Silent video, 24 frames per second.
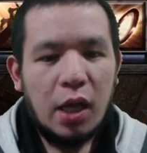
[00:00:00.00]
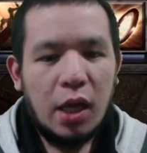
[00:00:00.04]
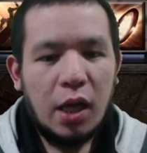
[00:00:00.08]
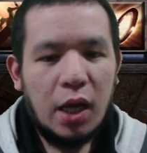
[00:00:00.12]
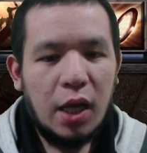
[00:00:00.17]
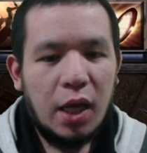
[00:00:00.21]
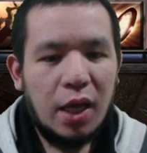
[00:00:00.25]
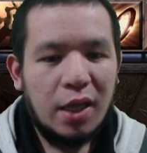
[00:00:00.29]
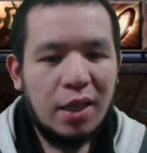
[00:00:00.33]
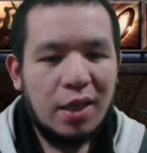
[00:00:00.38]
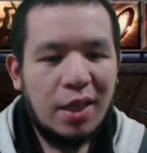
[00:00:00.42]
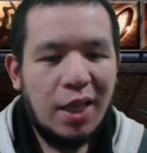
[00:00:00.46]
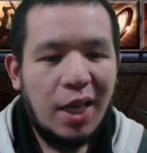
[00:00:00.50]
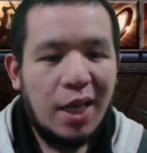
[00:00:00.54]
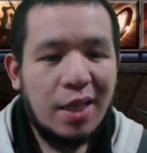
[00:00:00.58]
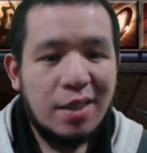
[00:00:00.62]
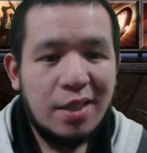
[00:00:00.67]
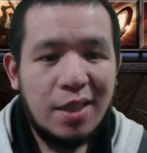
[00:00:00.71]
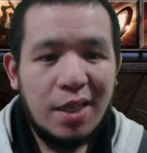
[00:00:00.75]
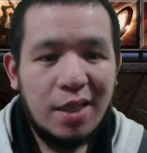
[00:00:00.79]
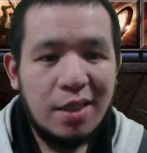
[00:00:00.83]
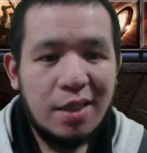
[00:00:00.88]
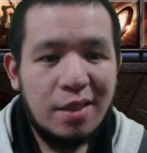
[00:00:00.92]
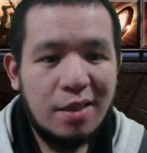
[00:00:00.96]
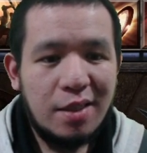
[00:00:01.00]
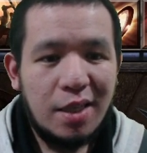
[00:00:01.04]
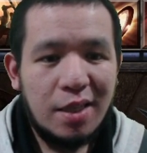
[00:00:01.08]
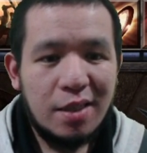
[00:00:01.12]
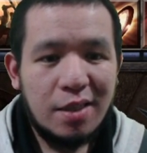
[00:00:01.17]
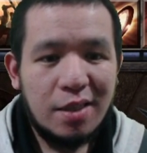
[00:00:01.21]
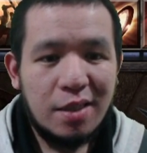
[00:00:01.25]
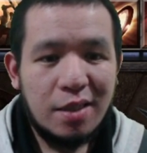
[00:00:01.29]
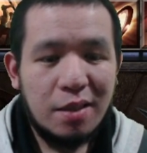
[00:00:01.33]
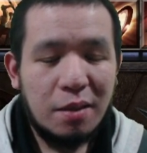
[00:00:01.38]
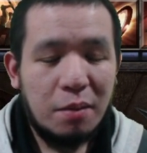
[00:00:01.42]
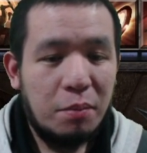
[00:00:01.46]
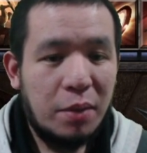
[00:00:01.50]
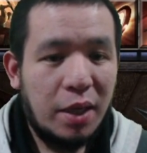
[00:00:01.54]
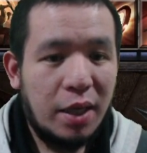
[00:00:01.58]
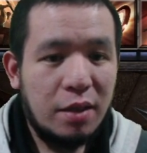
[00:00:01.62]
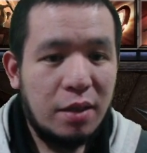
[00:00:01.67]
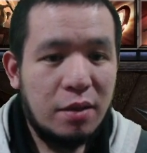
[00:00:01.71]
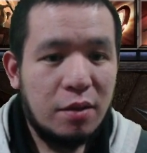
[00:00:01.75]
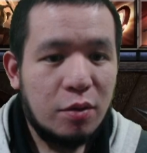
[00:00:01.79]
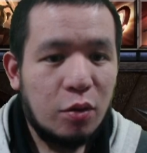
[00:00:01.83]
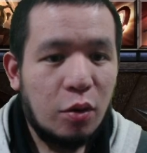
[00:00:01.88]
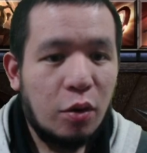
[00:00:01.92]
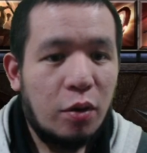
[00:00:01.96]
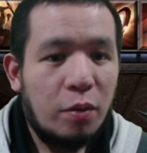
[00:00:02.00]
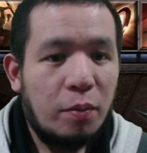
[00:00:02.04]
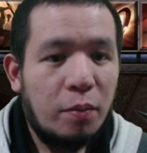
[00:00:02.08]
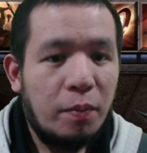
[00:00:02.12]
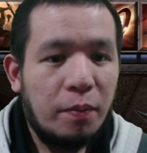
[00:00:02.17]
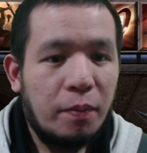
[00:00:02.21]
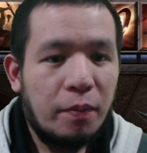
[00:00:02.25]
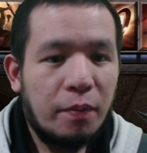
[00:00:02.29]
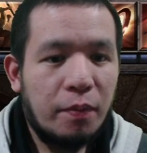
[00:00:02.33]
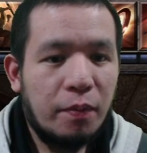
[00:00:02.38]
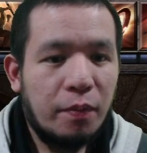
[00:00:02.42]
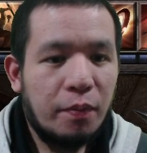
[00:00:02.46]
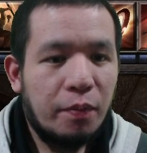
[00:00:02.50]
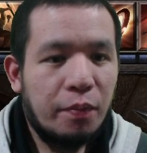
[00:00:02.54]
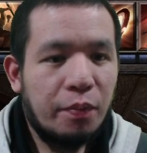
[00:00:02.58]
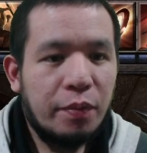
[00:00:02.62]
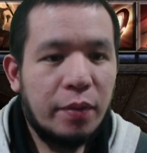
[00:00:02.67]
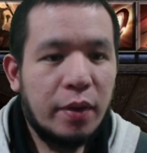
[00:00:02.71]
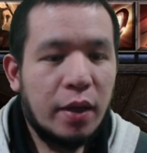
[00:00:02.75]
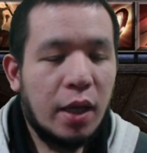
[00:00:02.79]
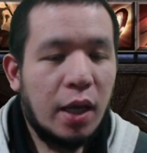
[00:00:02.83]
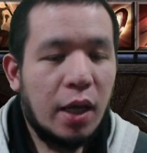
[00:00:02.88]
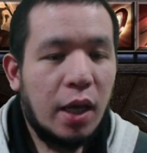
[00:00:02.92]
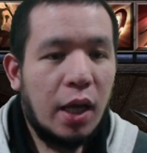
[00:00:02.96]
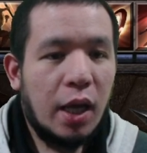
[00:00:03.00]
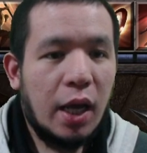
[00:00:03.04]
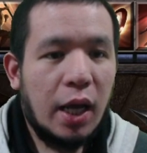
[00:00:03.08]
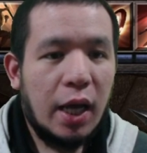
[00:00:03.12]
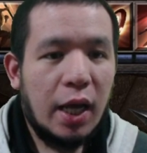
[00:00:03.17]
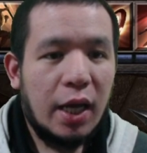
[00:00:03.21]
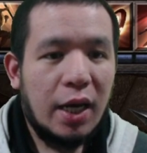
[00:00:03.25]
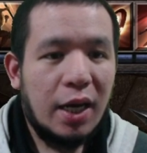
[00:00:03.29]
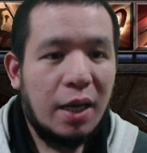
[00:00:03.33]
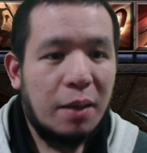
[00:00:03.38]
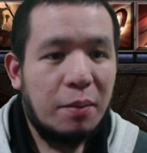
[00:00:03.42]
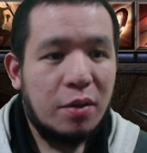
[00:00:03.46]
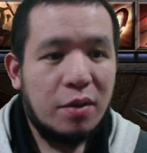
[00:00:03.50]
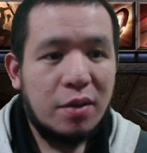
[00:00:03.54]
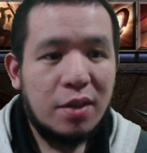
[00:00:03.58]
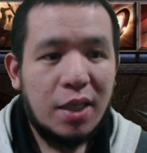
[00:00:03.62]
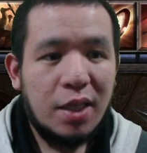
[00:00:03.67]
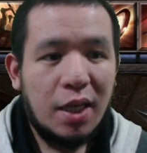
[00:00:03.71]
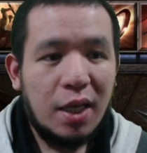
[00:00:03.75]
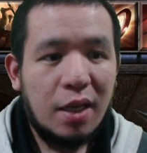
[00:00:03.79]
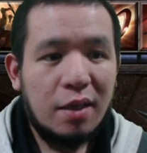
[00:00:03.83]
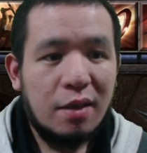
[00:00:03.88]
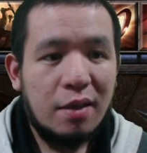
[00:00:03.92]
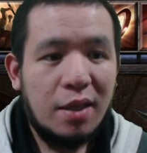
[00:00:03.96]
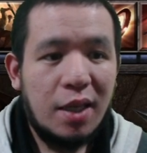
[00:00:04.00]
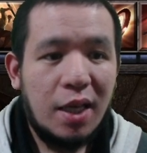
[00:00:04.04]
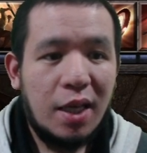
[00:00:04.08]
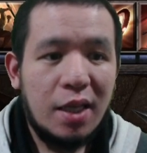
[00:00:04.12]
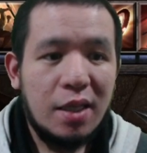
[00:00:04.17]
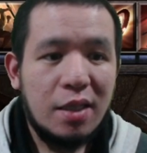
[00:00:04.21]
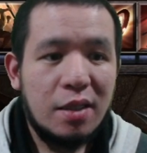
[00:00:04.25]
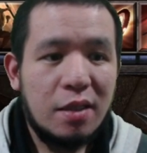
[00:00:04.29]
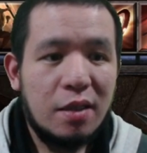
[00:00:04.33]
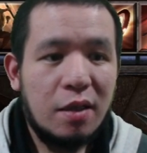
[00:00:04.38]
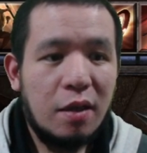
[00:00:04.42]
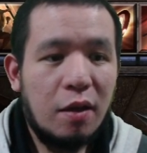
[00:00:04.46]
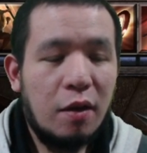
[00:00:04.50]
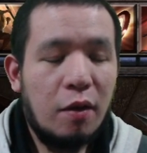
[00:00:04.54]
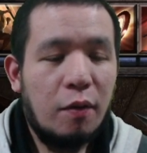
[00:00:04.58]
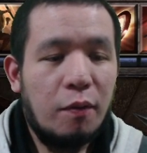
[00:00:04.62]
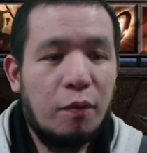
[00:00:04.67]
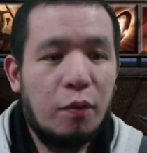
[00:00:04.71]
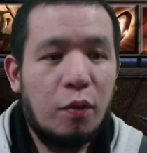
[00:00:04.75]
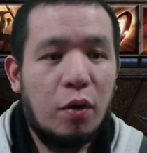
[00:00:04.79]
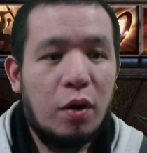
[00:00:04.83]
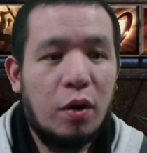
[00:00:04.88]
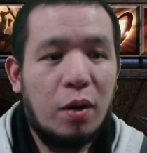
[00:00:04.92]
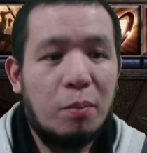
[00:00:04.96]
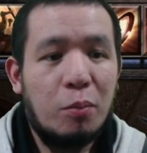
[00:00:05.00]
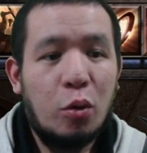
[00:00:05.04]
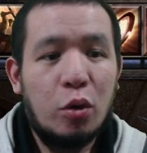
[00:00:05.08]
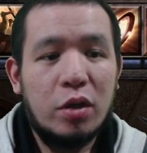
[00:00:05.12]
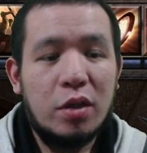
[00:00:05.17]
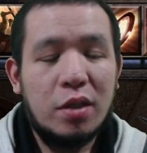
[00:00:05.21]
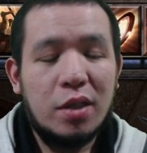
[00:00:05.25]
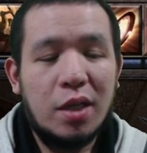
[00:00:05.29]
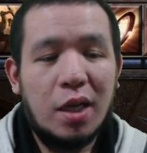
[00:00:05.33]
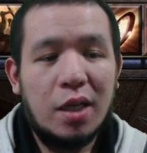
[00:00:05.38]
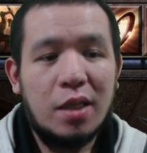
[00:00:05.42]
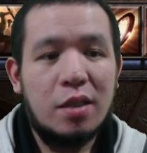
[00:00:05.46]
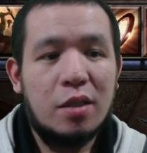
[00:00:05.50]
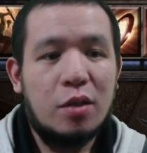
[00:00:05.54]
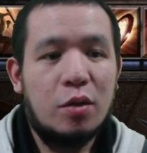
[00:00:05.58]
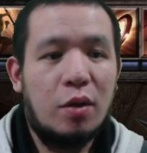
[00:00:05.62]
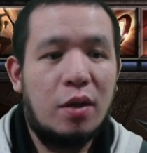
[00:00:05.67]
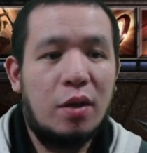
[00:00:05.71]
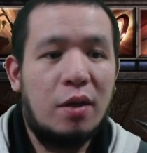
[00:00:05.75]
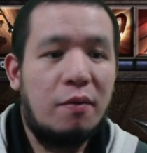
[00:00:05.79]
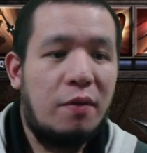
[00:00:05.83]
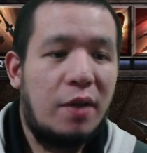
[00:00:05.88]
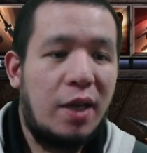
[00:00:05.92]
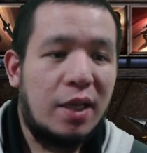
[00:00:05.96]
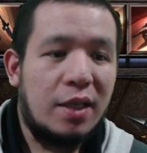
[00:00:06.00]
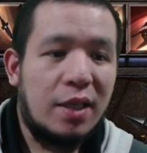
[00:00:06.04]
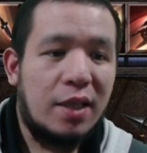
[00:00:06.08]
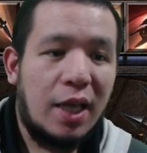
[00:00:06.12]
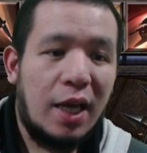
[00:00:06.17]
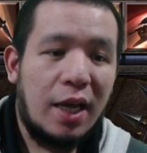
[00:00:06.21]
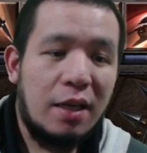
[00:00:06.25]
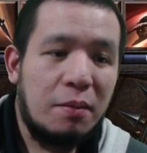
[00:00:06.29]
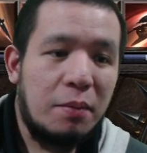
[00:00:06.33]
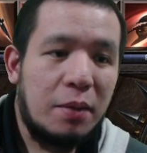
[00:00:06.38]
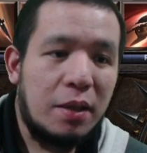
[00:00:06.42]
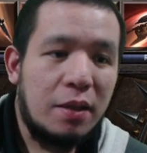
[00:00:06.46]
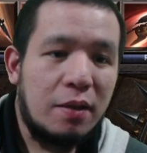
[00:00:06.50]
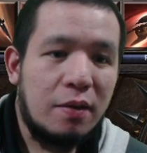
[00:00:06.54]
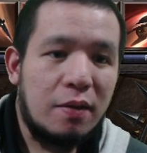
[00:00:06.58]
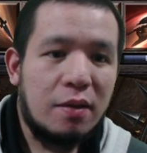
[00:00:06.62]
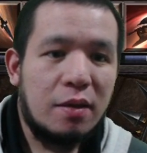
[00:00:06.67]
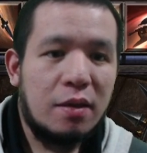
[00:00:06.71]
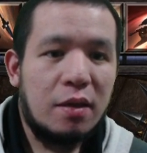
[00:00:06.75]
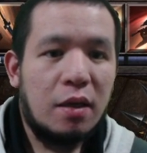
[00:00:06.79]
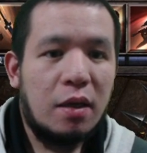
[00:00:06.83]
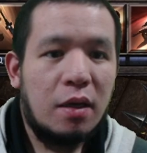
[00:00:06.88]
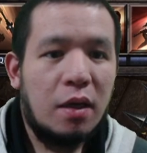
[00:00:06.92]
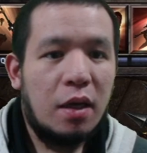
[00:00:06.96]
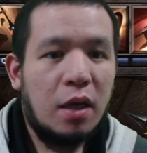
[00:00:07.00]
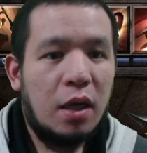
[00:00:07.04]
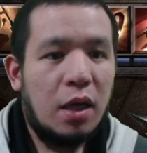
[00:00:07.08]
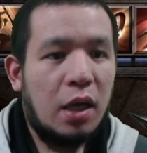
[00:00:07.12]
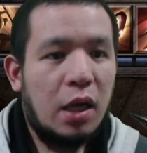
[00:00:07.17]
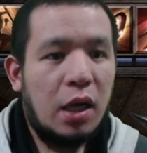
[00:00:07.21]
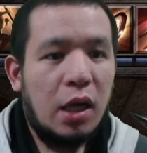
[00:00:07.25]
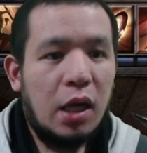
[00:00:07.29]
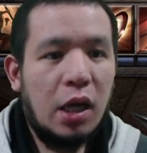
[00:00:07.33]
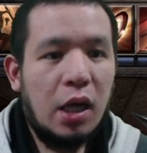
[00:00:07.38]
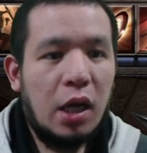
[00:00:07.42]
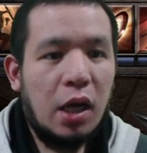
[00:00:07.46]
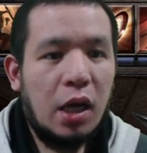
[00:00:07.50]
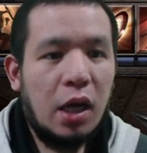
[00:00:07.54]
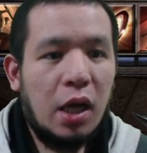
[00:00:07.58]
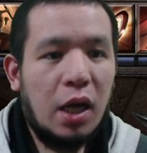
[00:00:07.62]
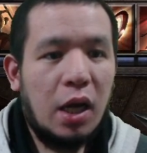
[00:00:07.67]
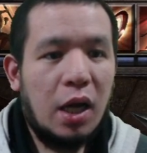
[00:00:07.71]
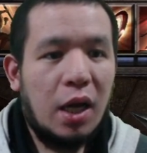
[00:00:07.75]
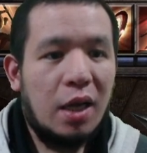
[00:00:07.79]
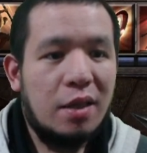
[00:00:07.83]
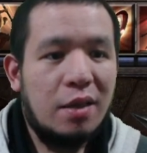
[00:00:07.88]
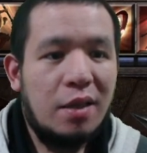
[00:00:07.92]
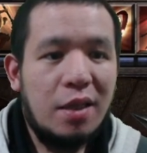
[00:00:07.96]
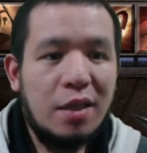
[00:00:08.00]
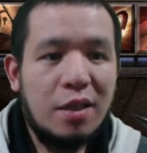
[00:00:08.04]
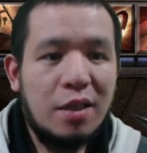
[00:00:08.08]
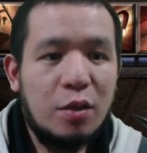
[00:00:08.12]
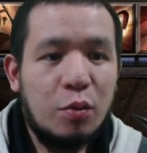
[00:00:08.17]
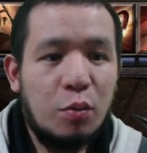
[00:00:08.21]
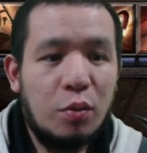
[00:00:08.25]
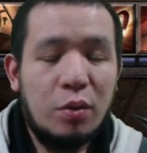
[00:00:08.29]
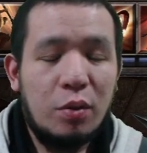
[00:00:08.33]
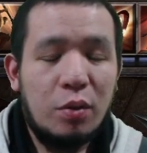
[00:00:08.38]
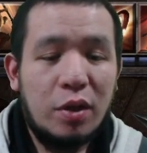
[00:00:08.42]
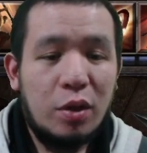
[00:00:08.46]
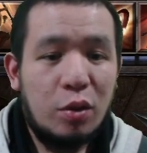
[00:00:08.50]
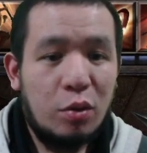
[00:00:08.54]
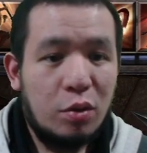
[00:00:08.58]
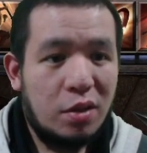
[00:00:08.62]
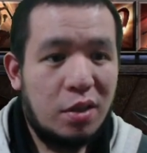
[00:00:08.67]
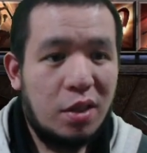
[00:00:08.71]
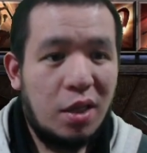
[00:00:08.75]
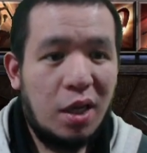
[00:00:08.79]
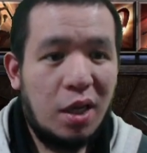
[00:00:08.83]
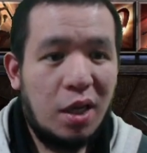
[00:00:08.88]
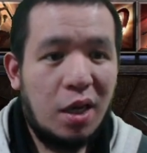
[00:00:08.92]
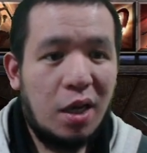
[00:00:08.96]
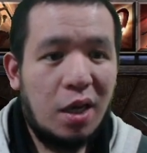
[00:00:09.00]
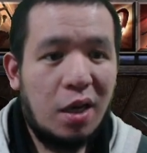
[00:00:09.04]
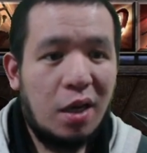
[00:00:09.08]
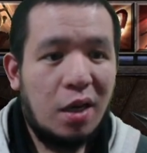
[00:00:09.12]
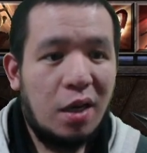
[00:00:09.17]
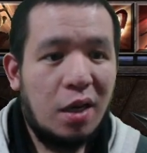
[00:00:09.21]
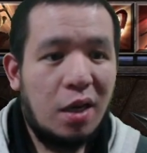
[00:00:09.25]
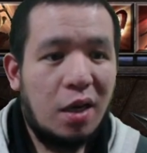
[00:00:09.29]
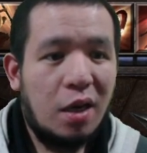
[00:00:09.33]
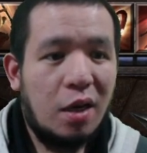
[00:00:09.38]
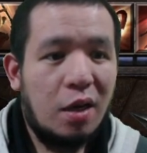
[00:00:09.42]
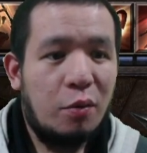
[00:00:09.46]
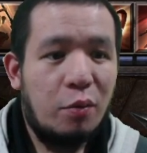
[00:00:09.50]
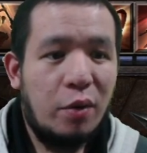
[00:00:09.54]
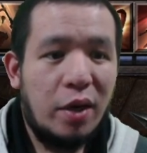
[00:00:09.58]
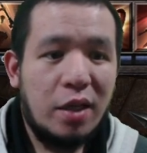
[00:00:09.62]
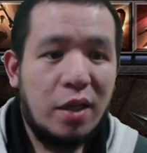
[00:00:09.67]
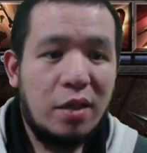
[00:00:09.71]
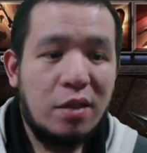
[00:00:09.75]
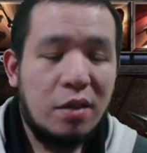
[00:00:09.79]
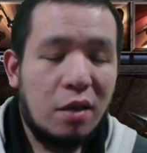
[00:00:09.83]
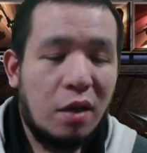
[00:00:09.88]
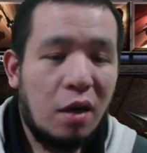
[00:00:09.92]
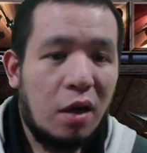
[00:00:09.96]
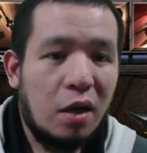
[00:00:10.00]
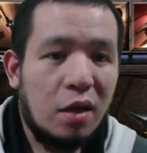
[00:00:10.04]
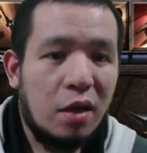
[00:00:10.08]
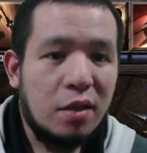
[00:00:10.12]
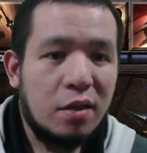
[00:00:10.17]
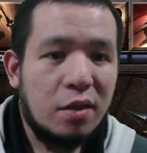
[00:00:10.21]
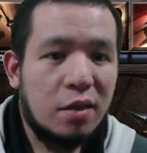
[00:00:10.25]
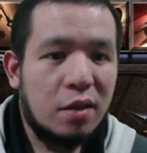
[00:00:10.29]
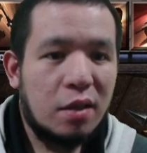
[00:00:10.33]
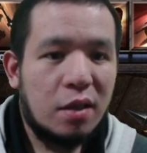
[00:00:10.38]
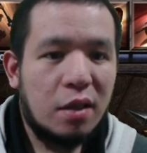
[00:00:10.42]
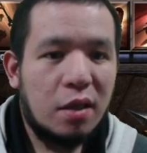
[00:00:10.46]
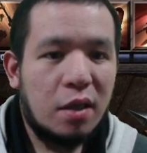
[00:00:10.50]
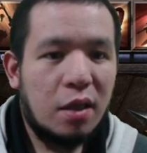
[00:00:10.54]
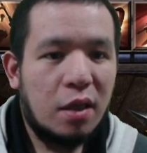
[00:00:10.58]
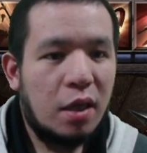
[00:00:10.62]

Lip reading: And lastly is this Blade Storm, and I'm using this for more chance to inflict ailment. This will reduce the rage cost.